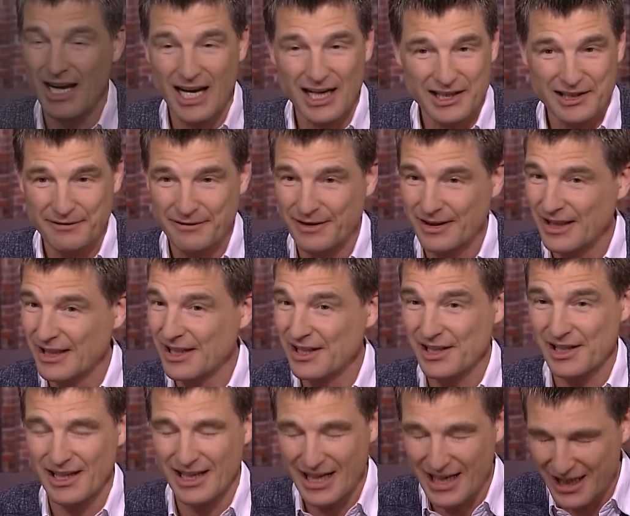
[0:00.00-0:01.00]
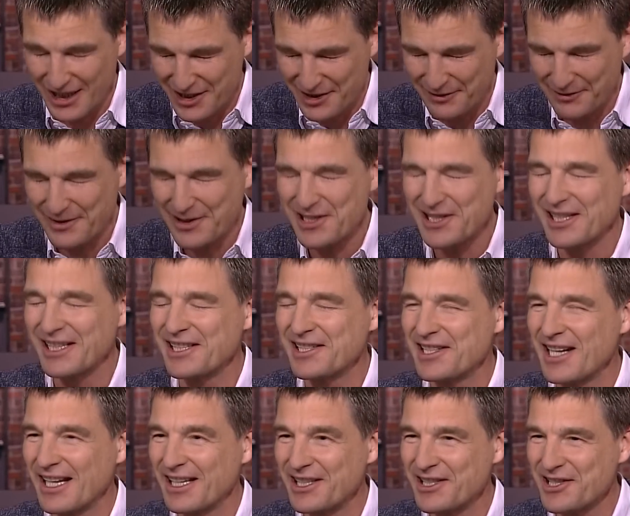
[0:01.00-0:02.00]
artificial
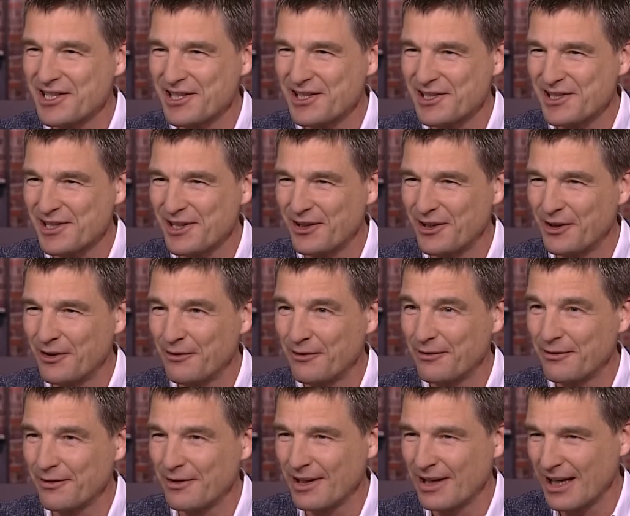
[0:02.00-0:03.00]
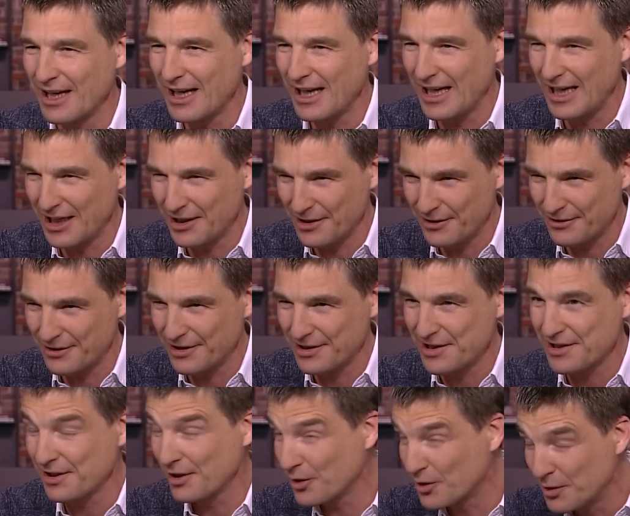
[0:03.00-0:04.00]
intelligence of
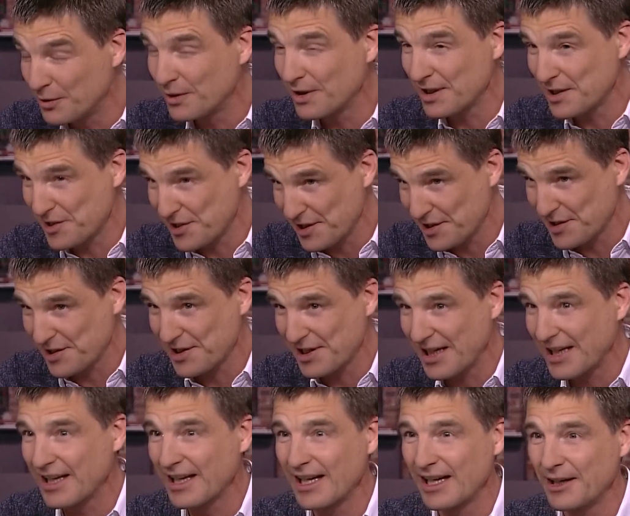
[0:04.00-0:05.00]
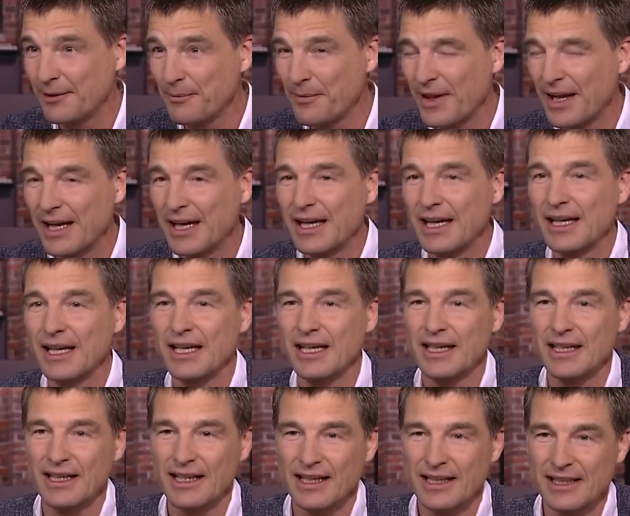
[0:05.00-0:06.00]
Android Google Assistant in there.
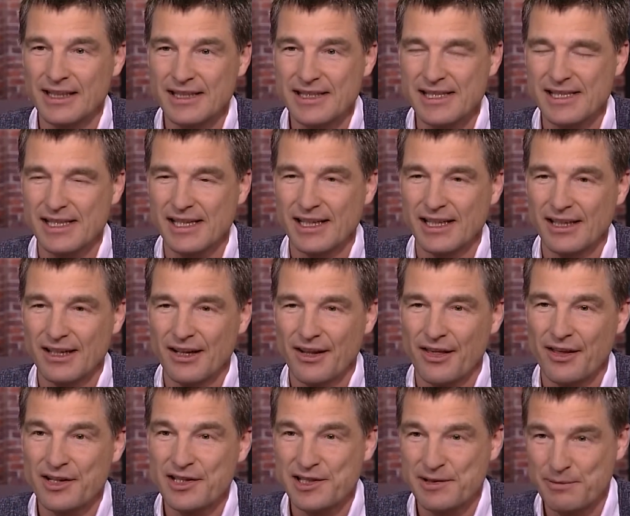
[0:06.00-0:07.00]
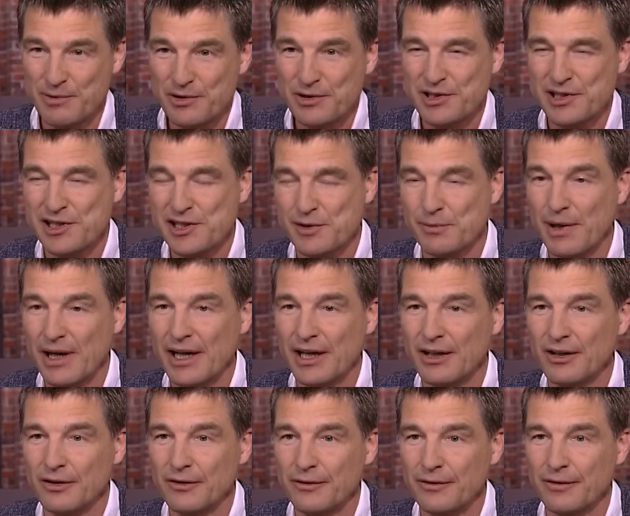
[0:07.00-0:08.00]
It is the smoothest way
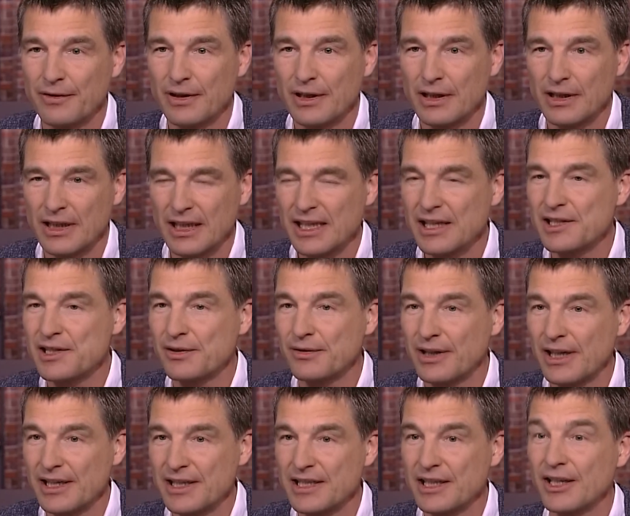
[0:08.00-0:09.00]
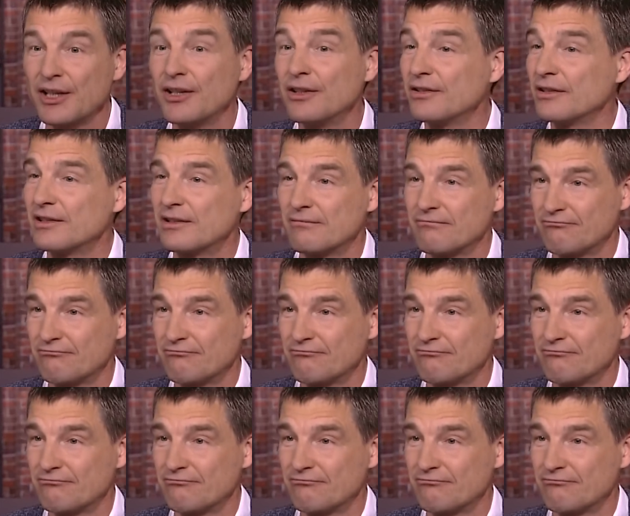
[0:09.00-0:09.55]
of integrating your